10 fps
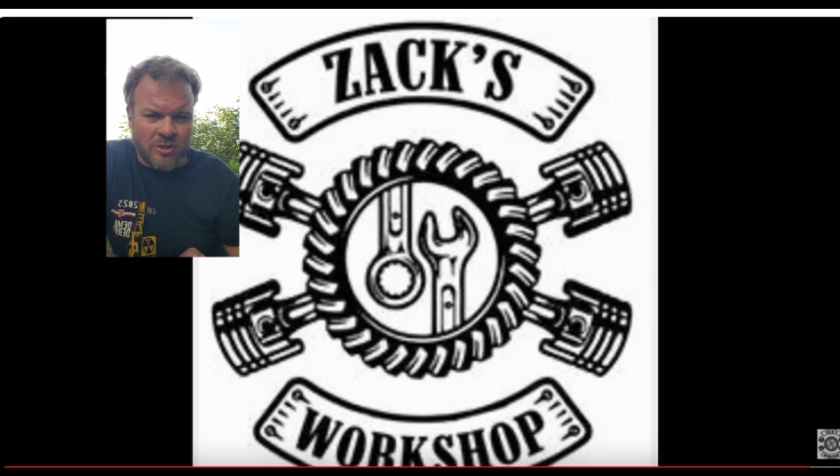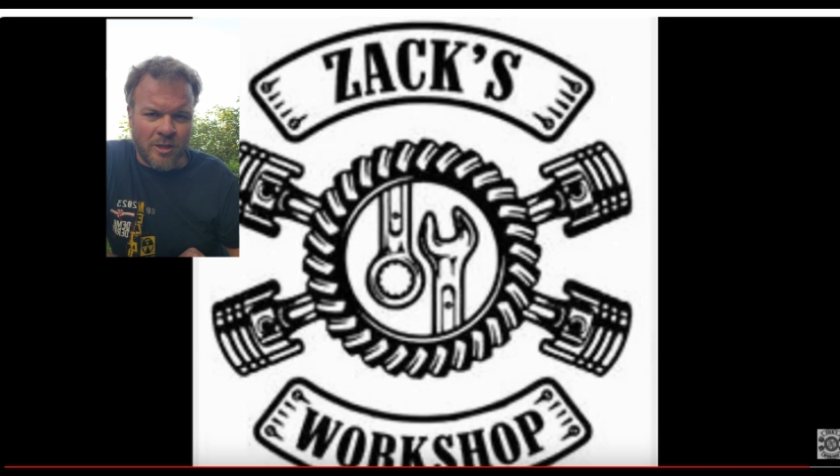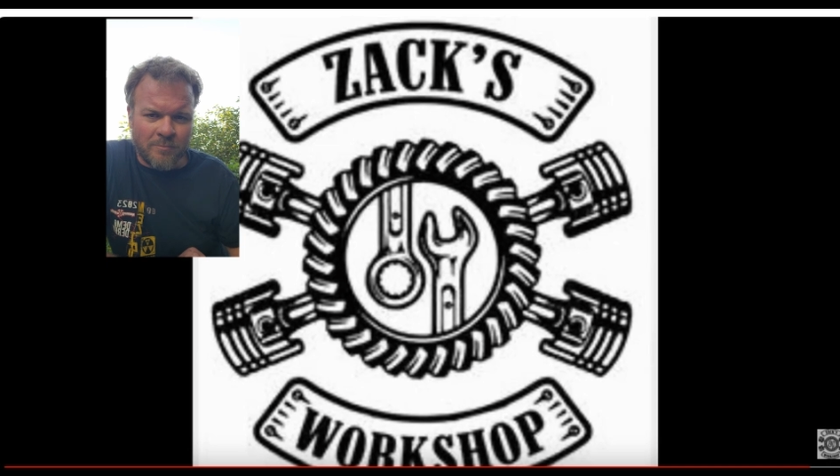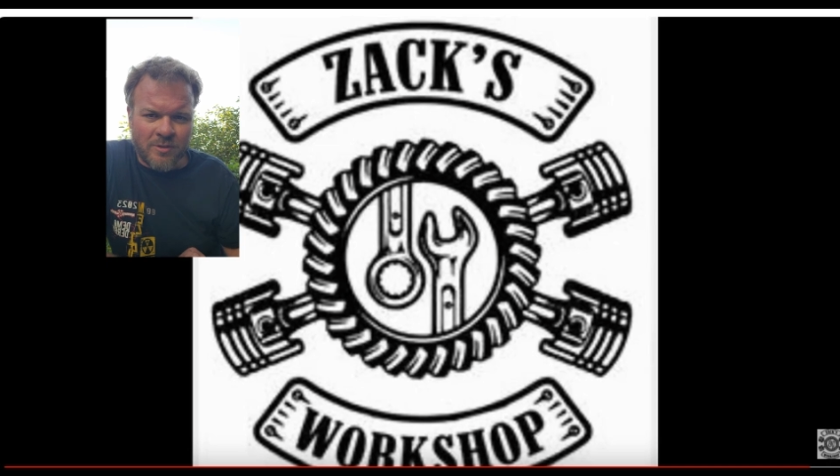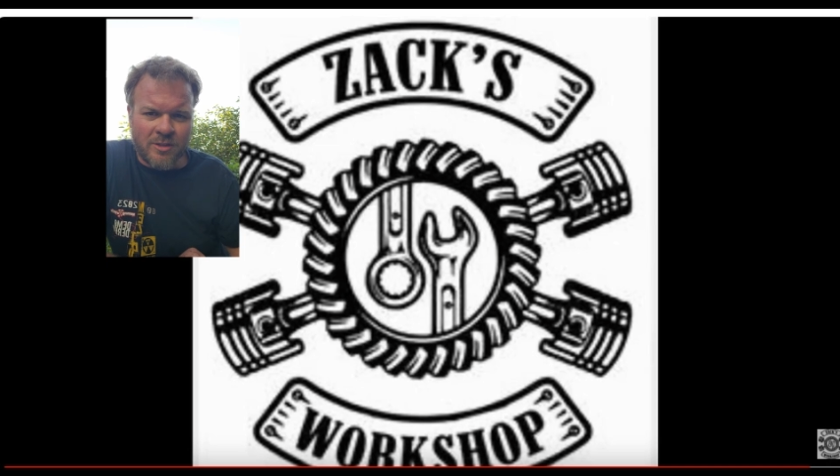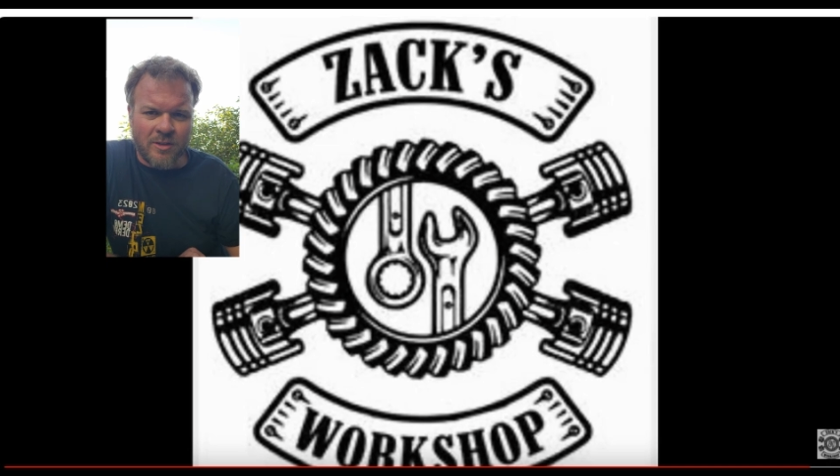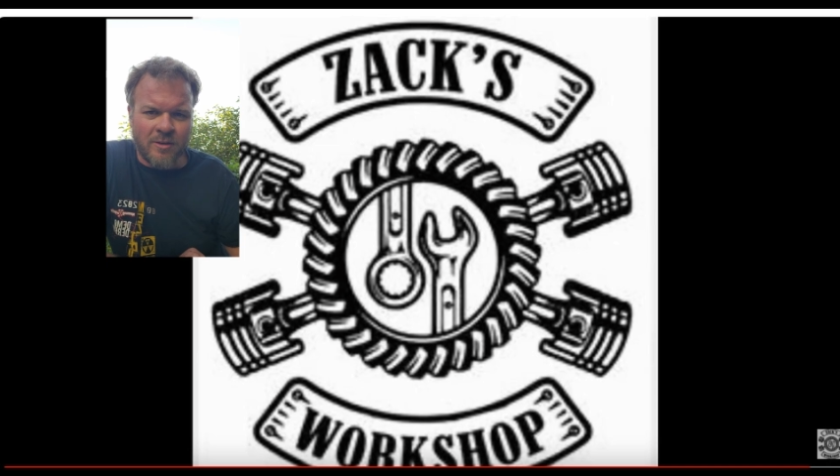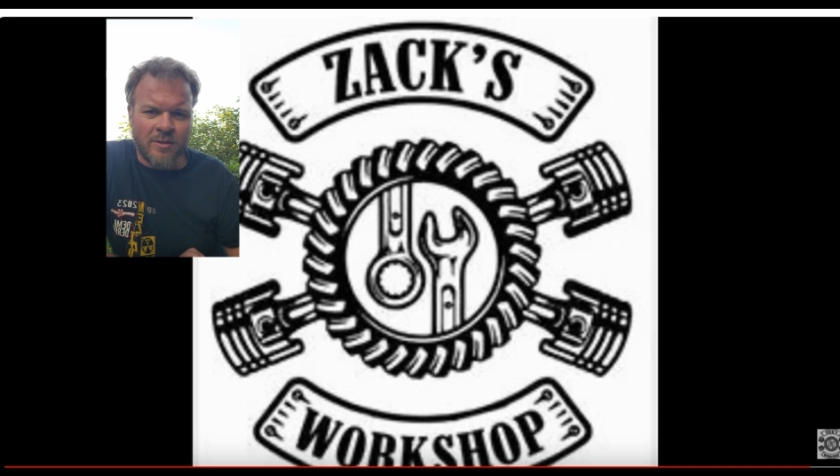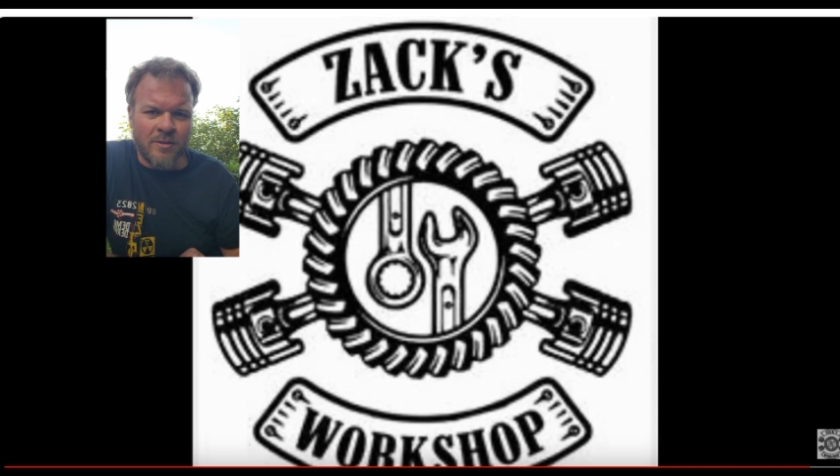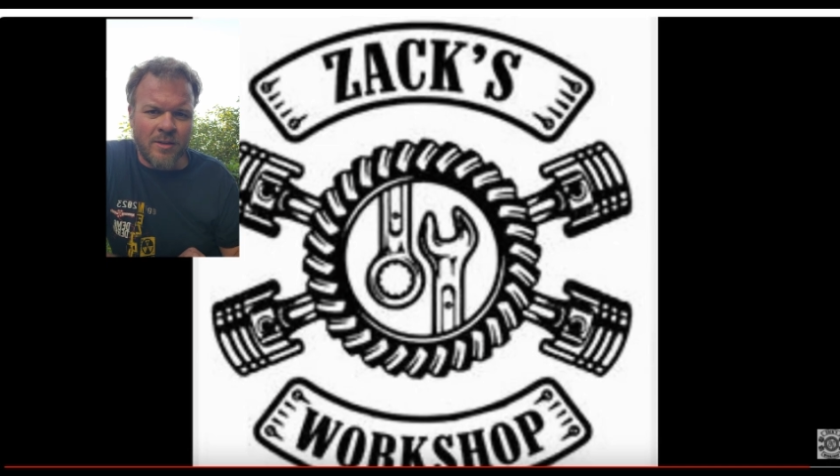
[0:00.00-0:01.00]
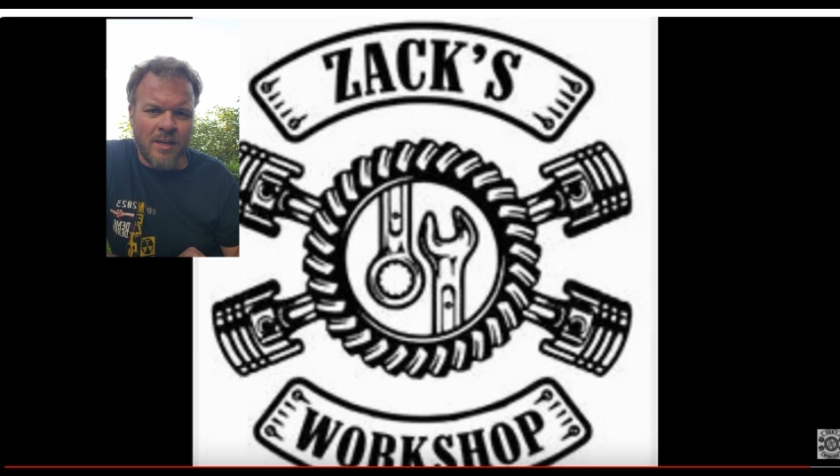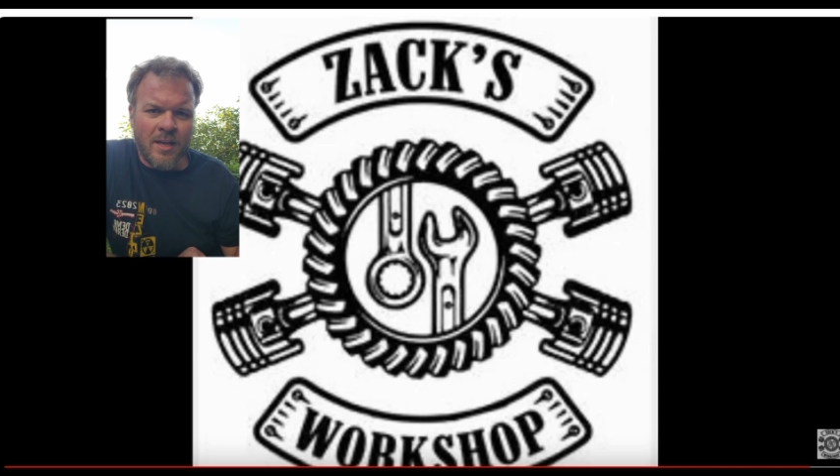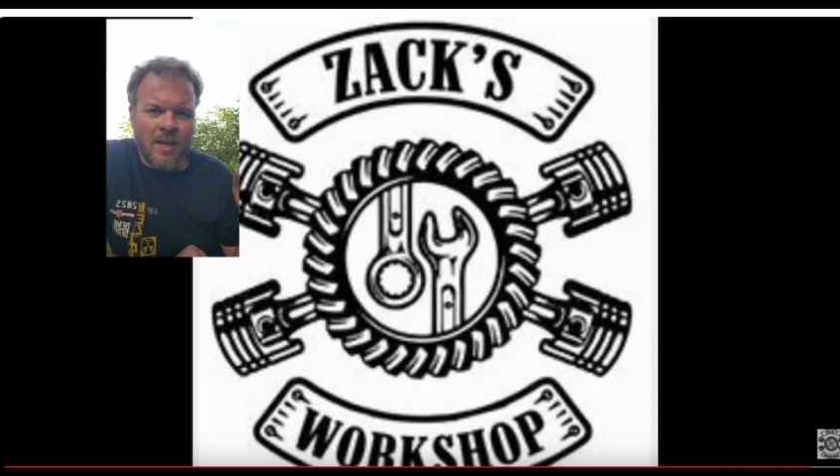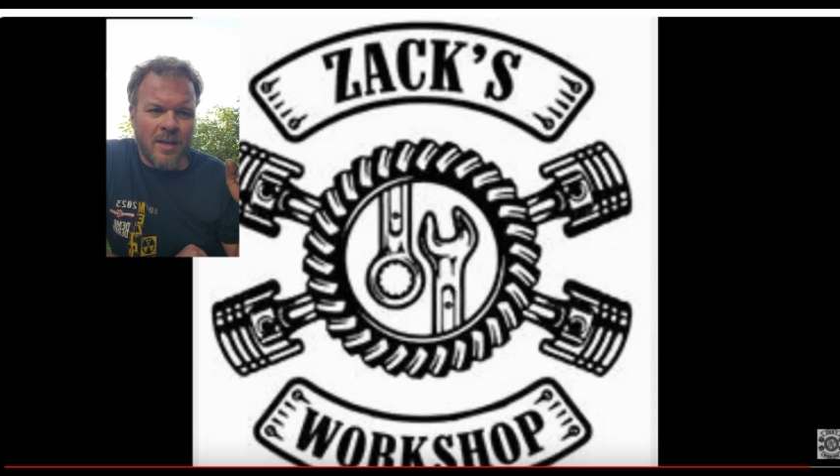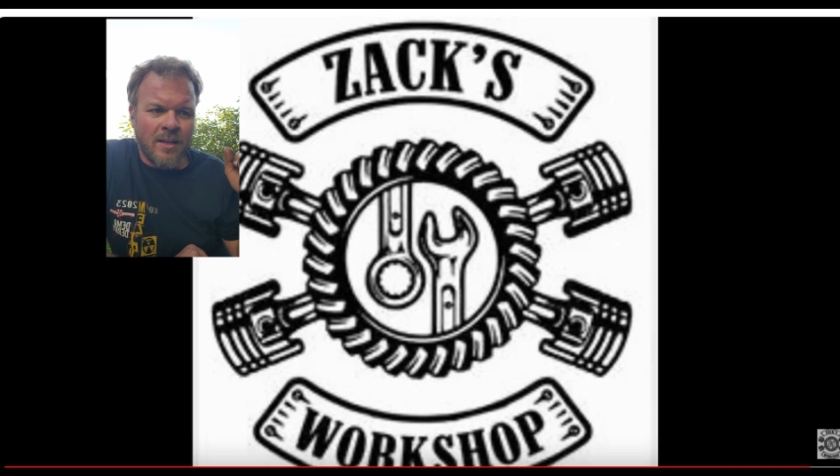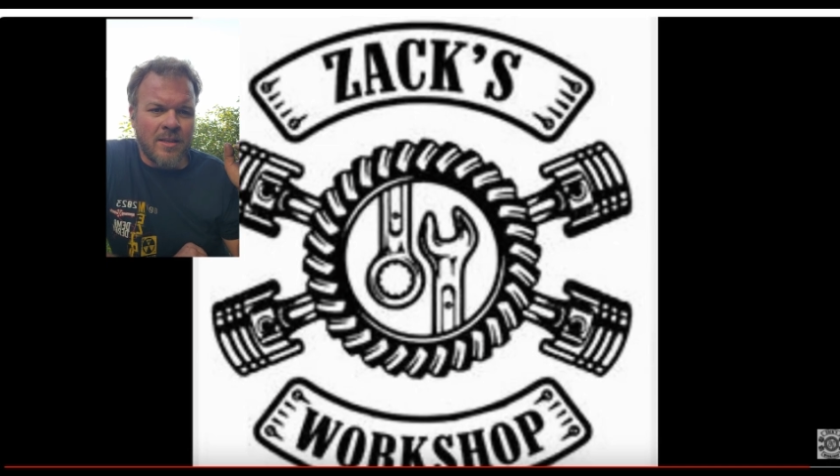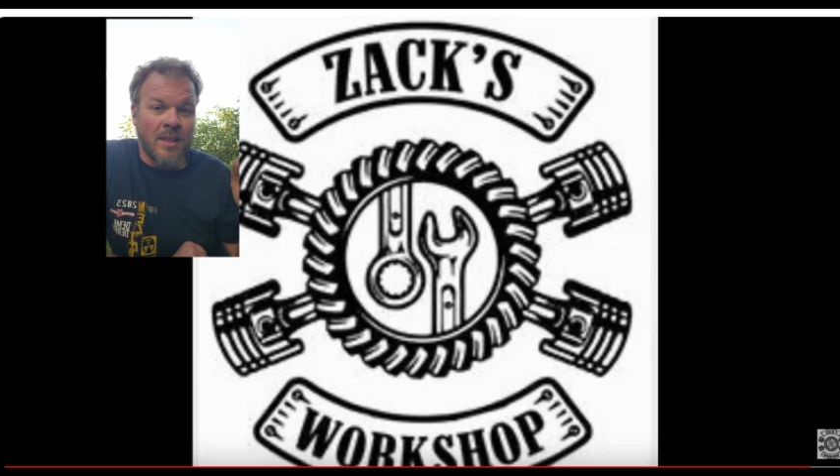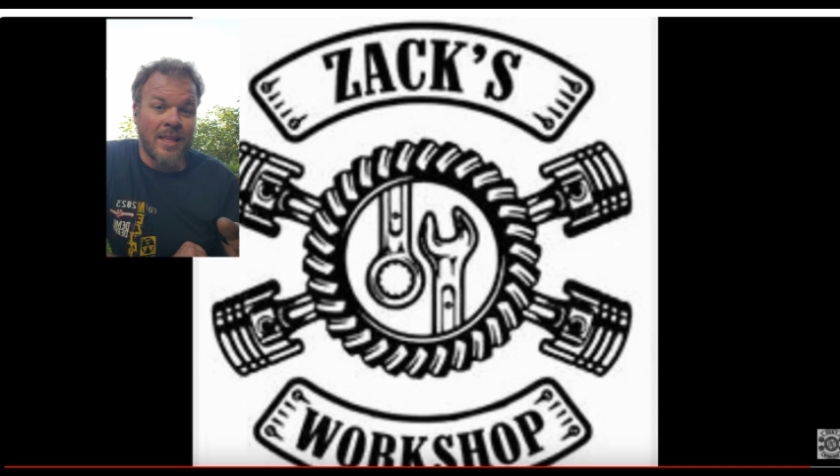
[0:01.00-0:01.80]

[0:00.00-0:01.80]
jump the starter, the